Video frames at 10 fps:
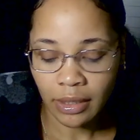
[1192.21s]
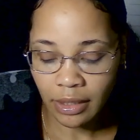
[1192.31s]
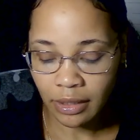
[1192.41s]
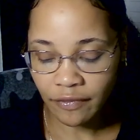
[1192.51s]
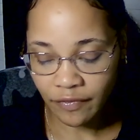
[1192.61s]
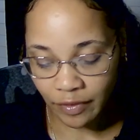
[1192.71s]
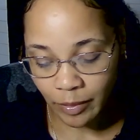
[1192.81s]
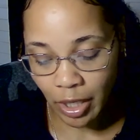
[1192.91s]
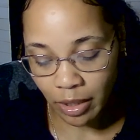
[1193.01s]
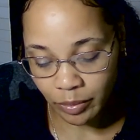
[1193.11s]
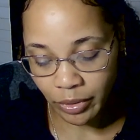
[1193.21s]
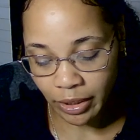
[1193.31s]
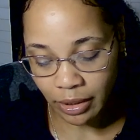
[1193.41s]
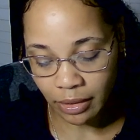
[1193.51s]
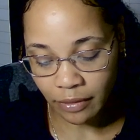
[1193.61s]
Healing from
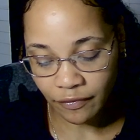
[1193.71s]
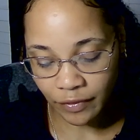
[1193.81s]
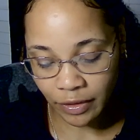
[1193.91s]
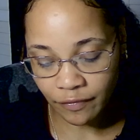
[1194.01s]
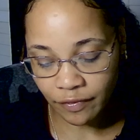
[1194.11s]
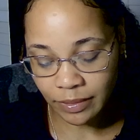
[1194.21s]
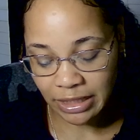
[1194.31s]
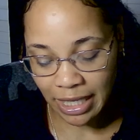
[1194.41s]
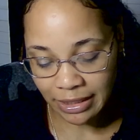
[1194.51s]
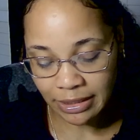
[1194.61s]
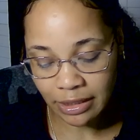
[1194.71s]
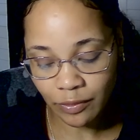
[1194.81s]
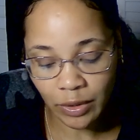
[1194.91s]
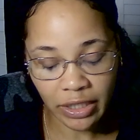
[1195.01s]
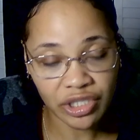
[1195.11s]
heartbreak. Freedom from toxic
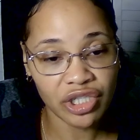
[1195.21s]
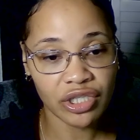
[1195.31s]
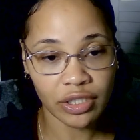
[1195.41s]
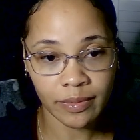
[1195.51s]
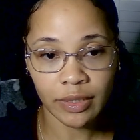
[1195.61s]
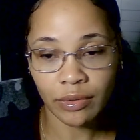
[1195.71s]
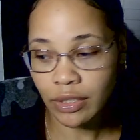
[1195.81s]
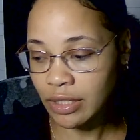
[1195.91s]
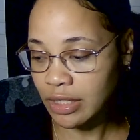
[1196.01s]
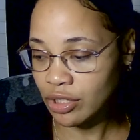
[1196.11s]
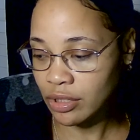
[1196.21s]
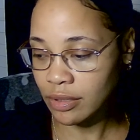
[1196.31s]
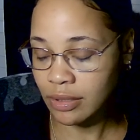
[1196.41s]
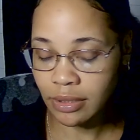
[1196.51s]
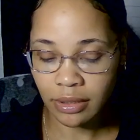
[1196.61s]
relationships or
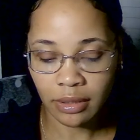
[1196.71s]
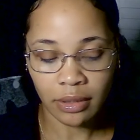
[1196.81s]
addictions.